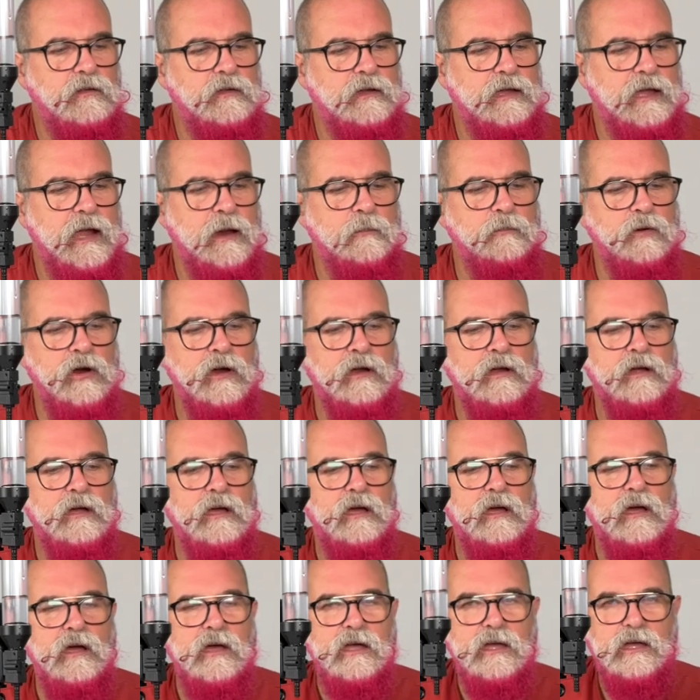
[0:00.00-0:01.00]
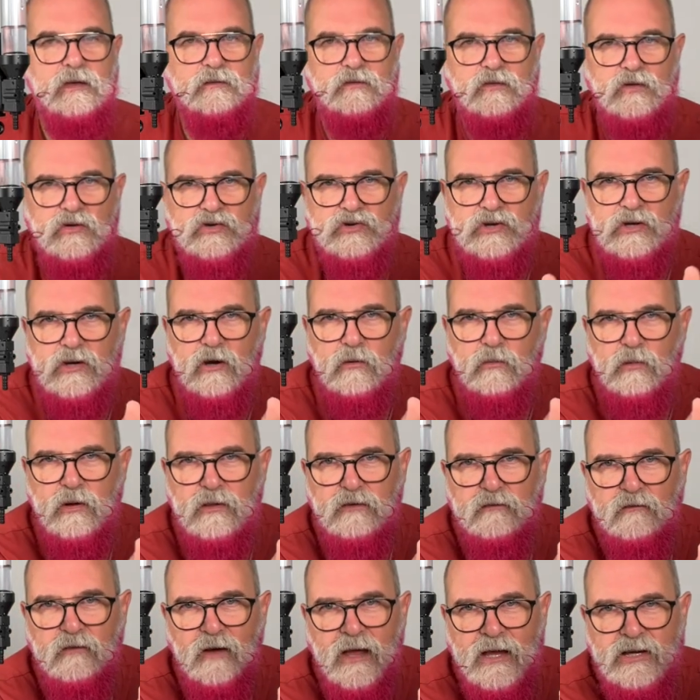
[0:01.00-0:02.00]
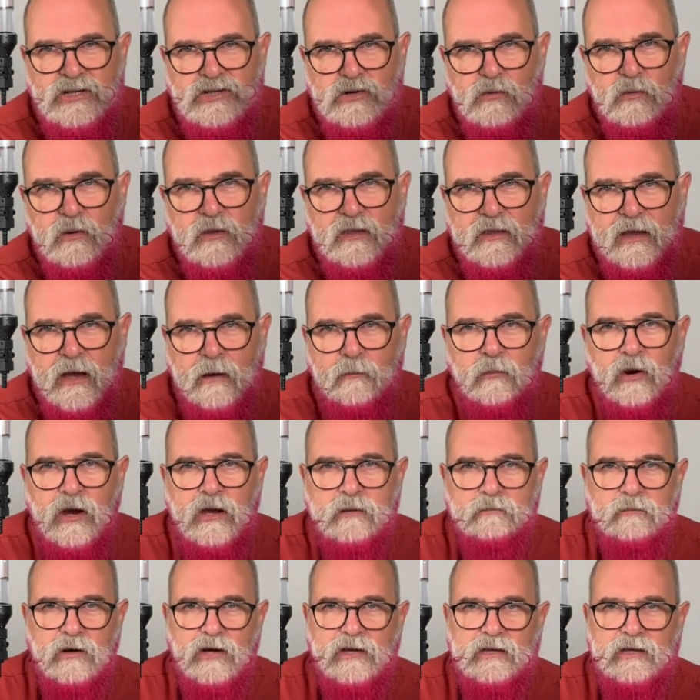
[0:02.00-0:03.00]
the camera, if you trigger with flash or with camera, in my